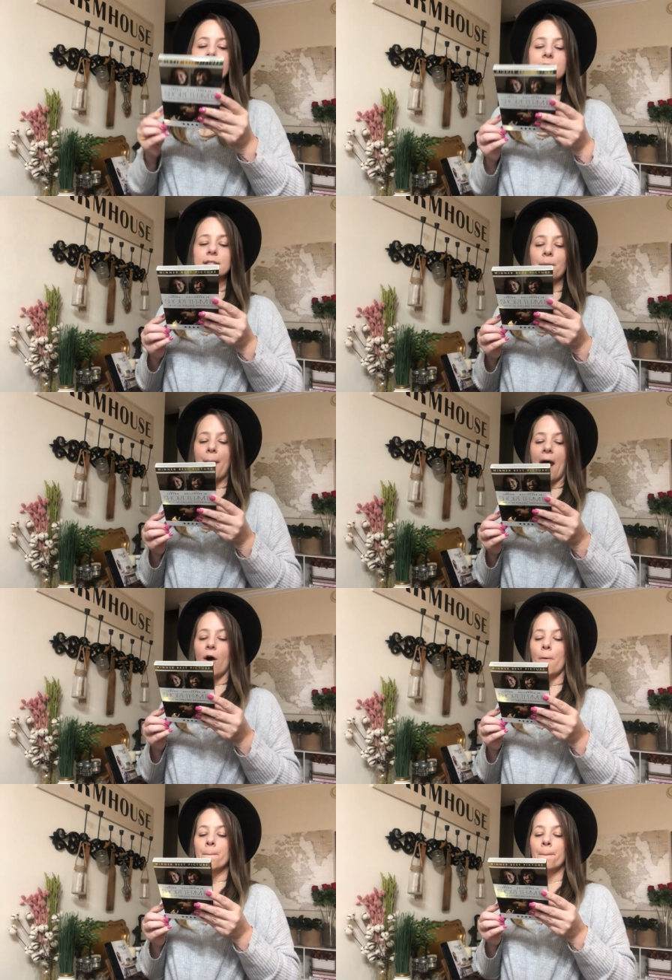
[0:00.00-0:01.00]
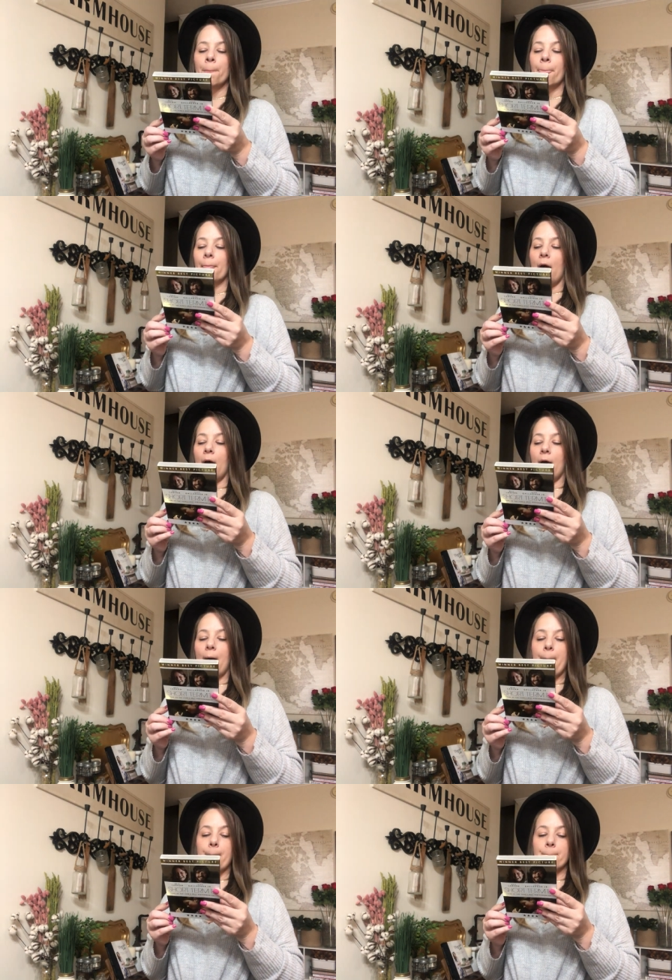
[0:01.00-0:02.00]
this is about
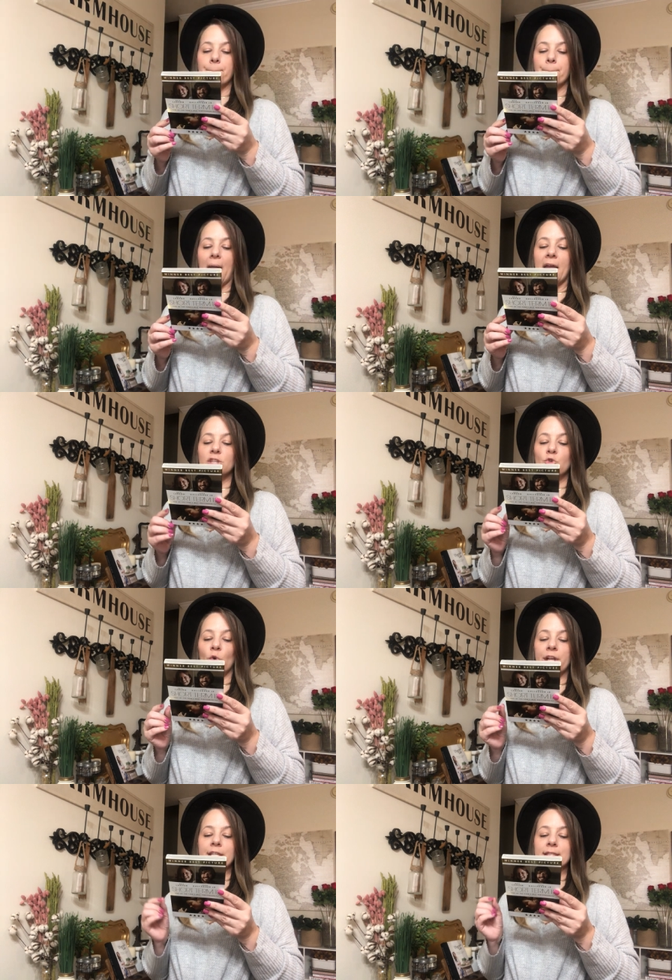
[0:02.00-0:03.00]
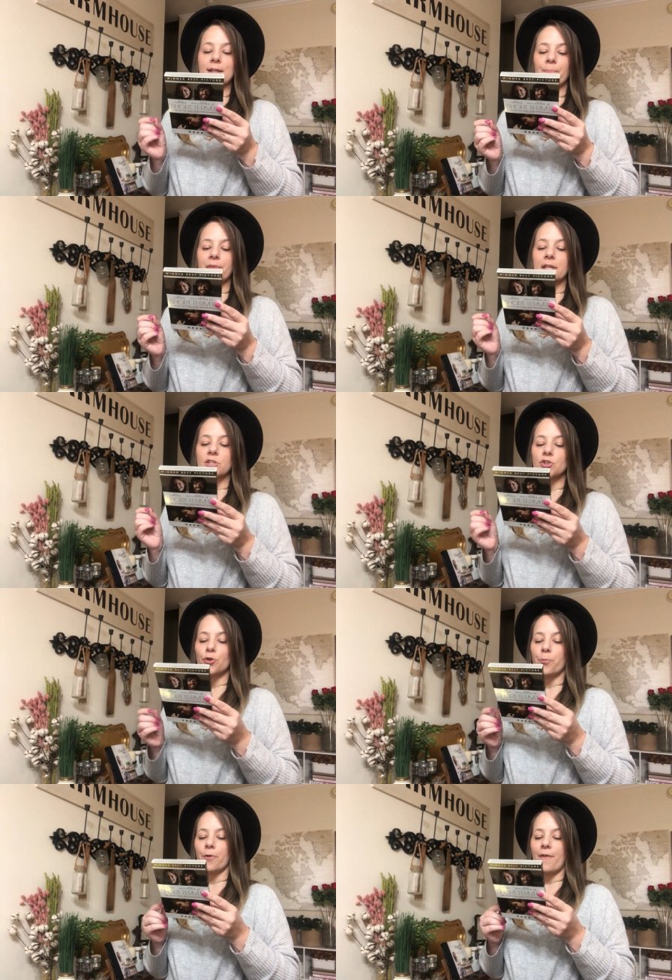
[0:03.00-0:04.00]
um, a 20 something
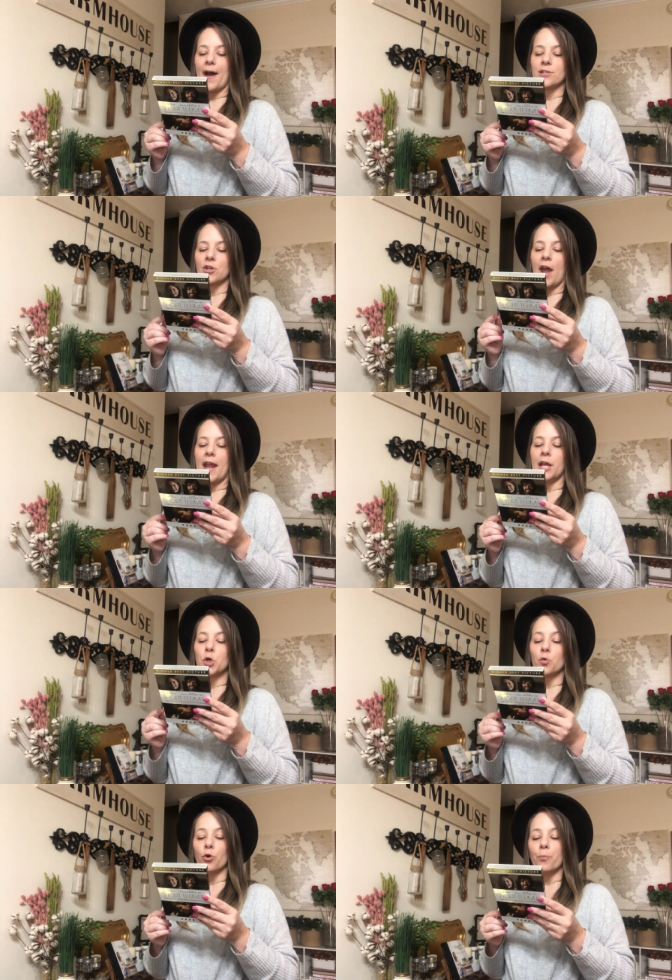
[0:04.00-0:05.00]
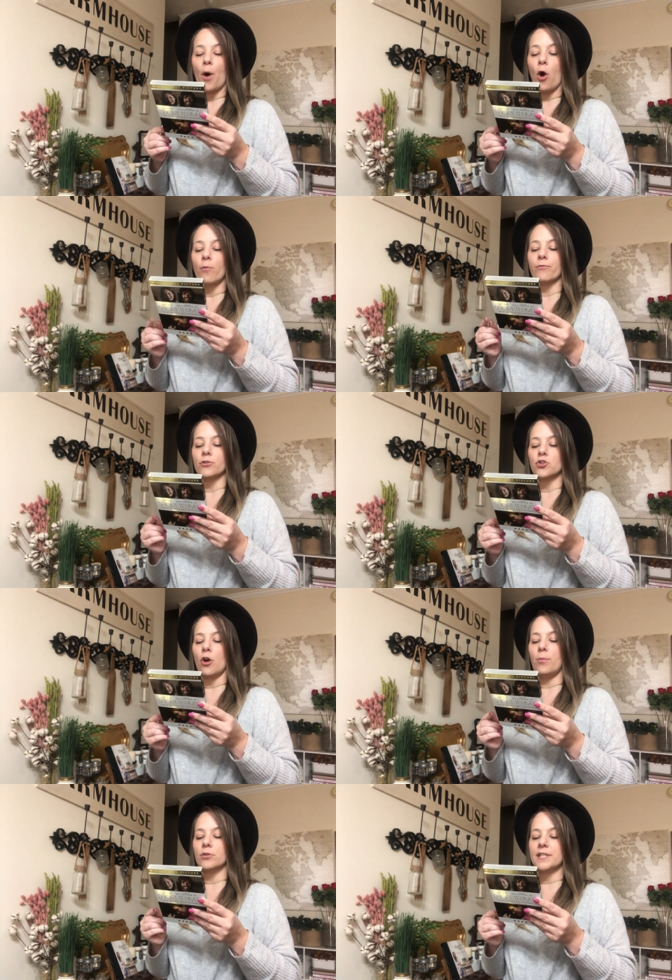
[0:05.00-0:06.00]
supervisor at a group home for
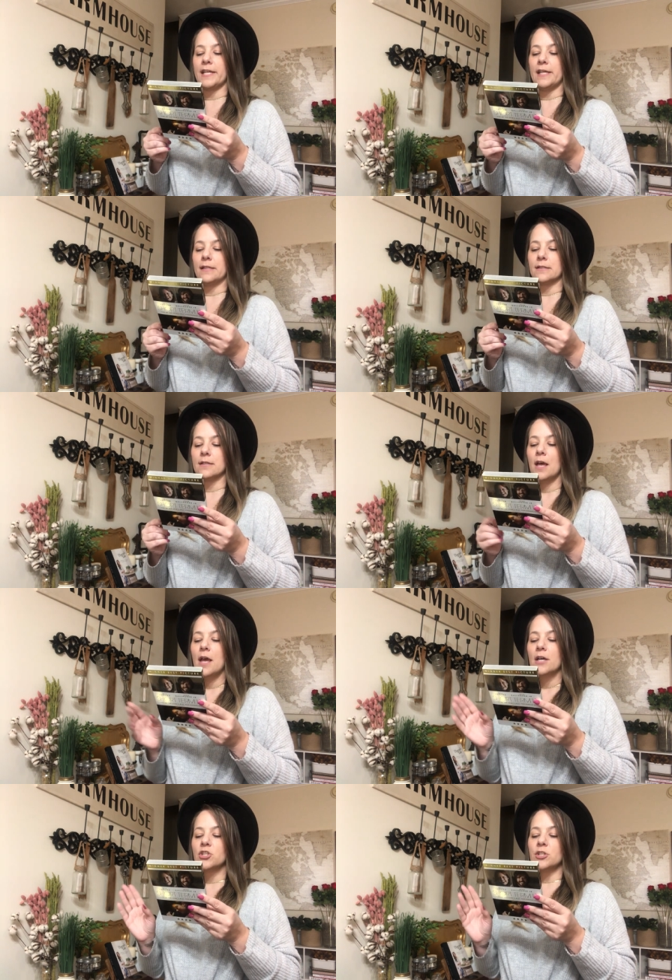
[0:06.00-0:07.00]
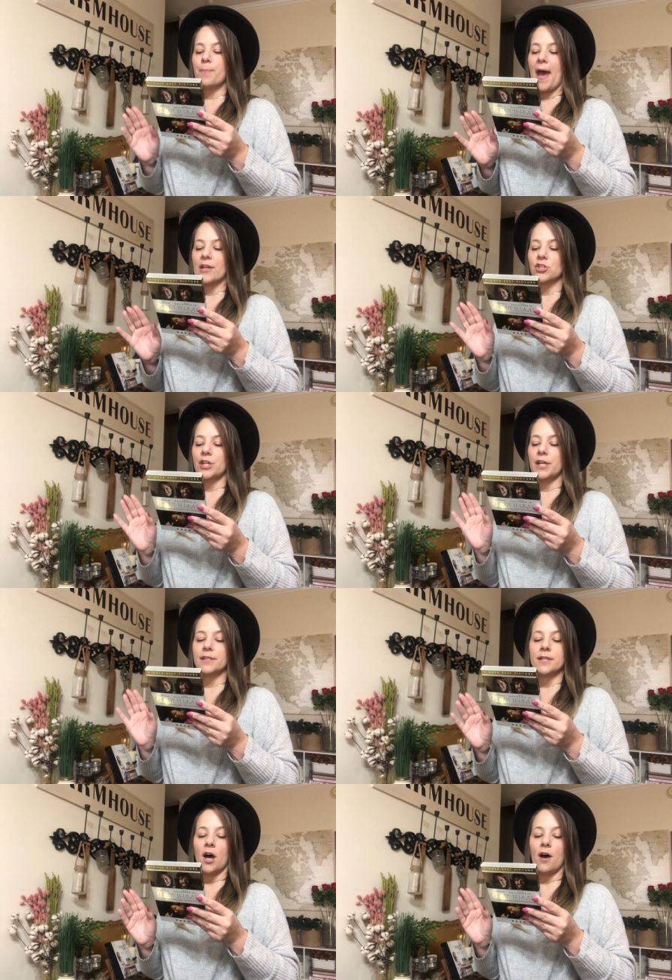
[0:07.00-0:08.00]
troubled teens. She's passionate,
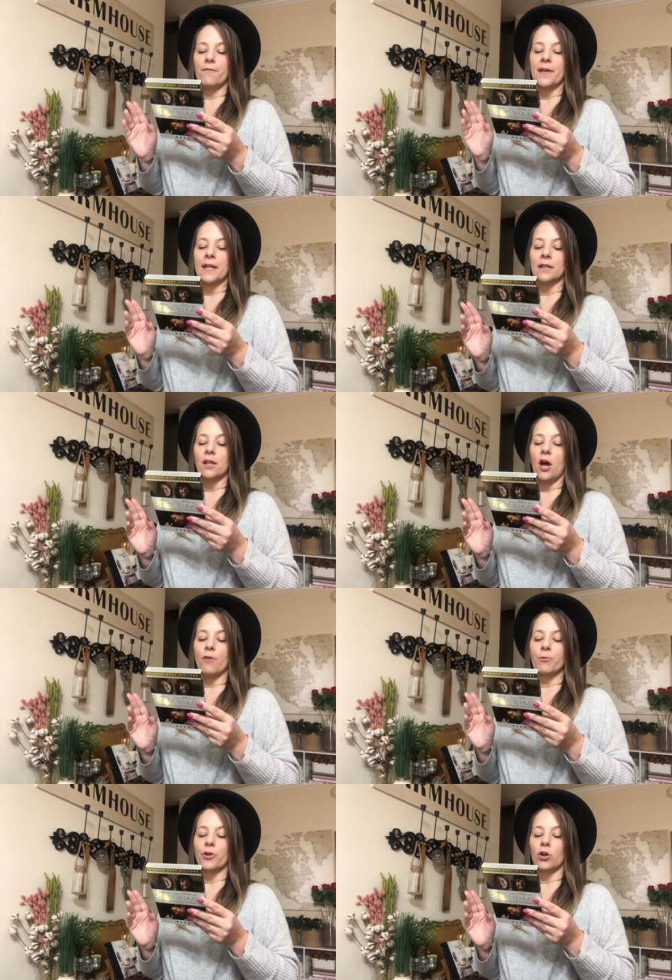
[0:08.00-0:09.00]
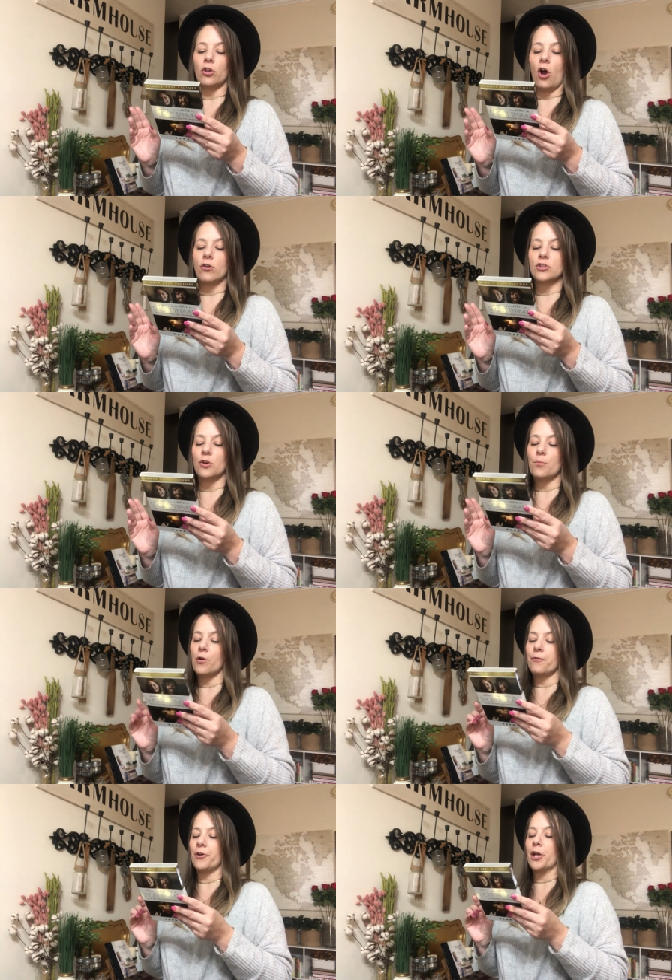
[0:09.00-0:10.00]
tough, and in love with her long term
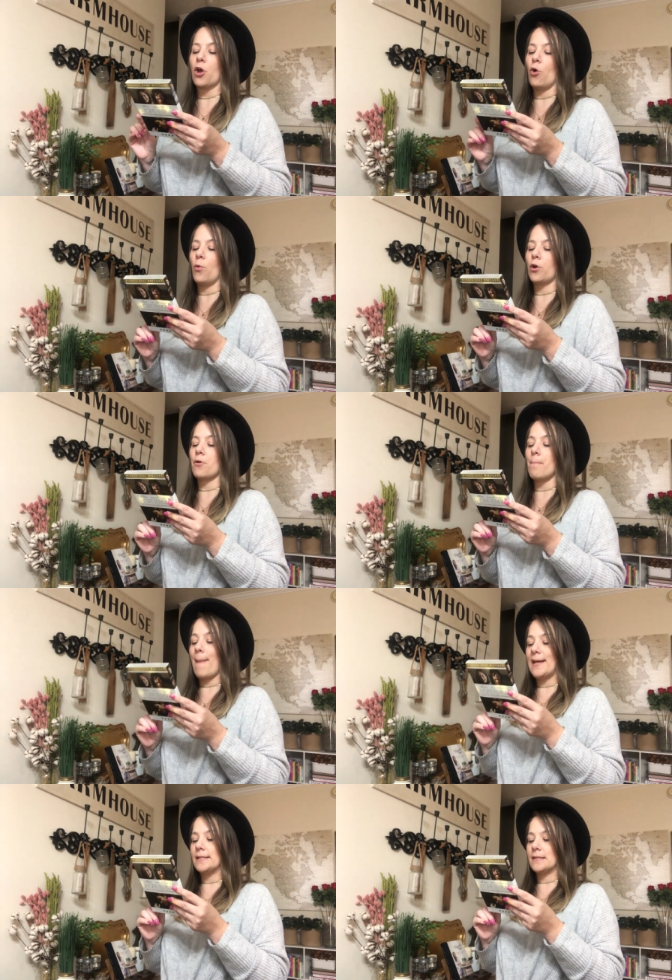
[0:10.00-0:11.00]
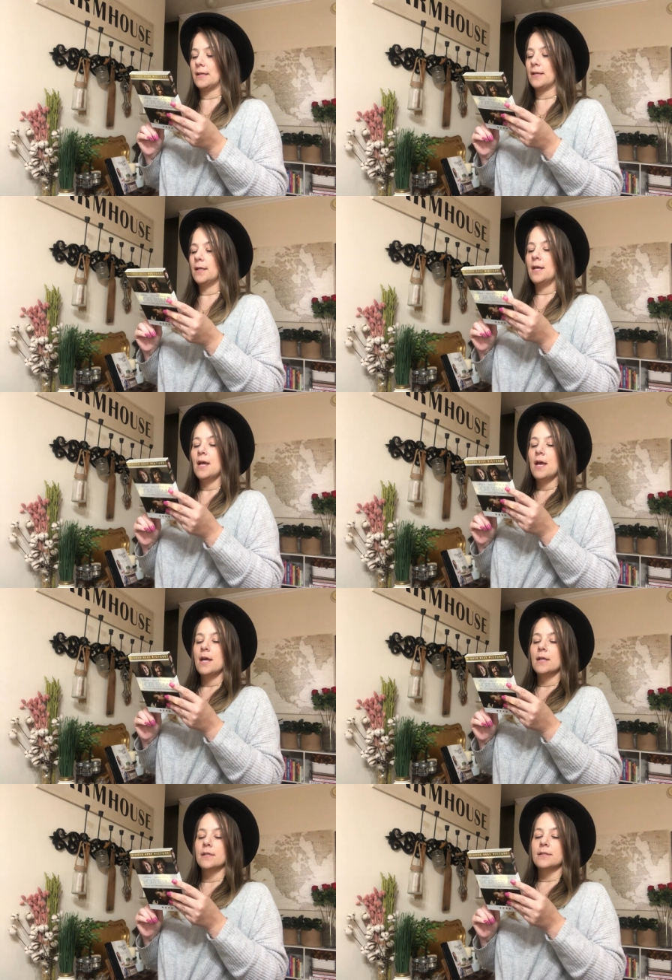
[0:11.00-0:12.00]
boyfriend and co worker Mason.
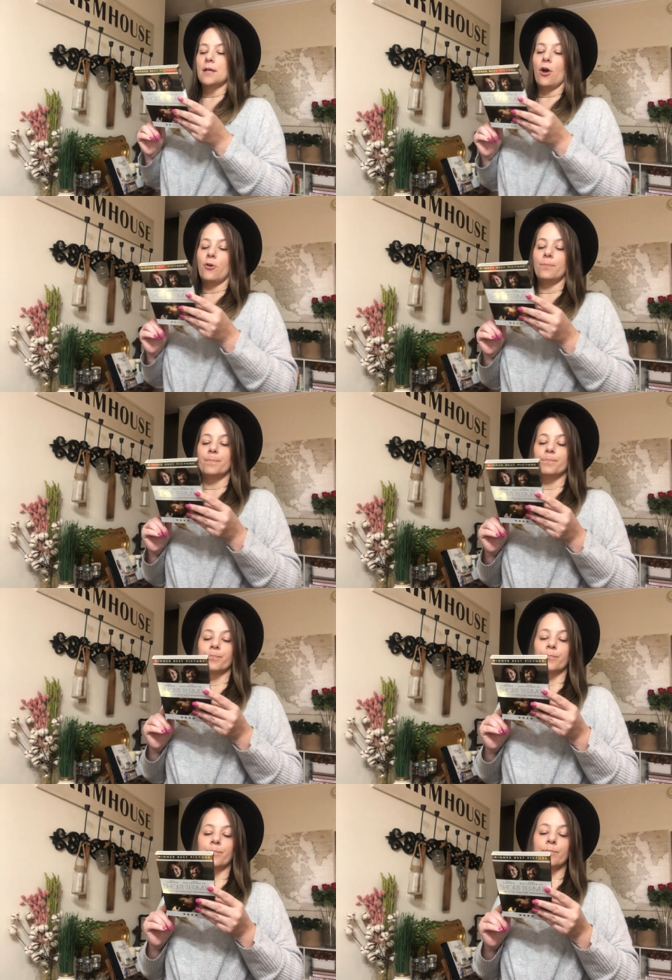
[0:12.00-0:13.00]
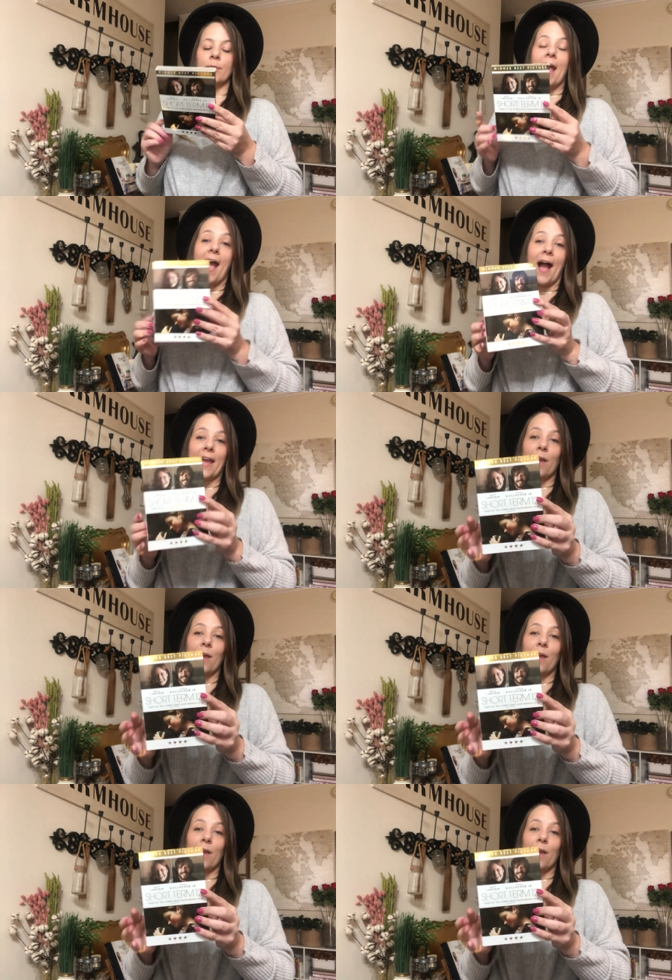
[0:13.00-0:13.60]
So I